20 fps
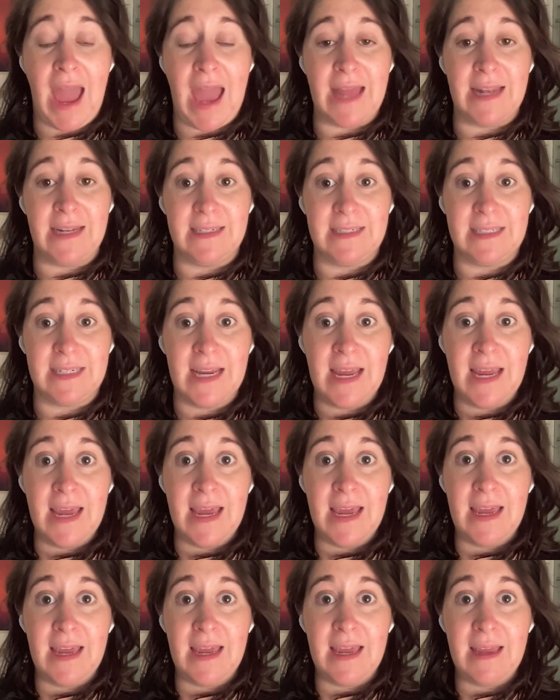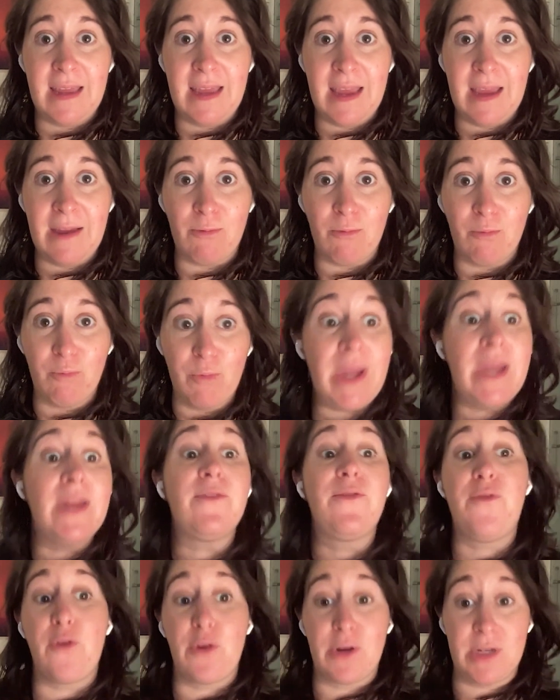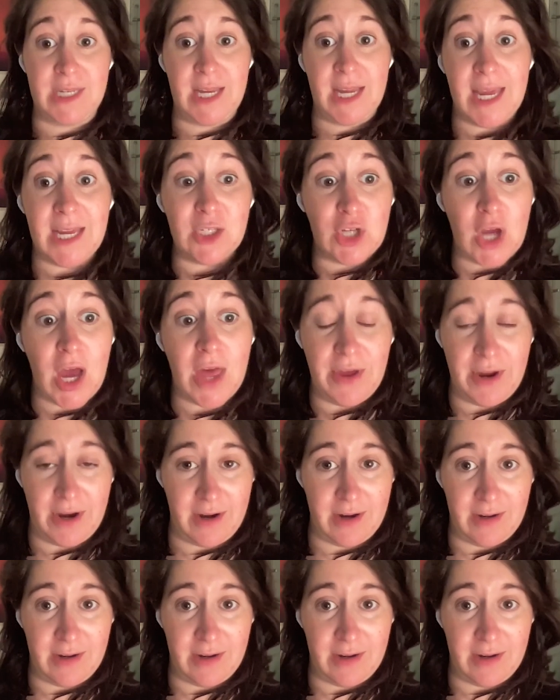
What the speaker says: and reinforcing each other.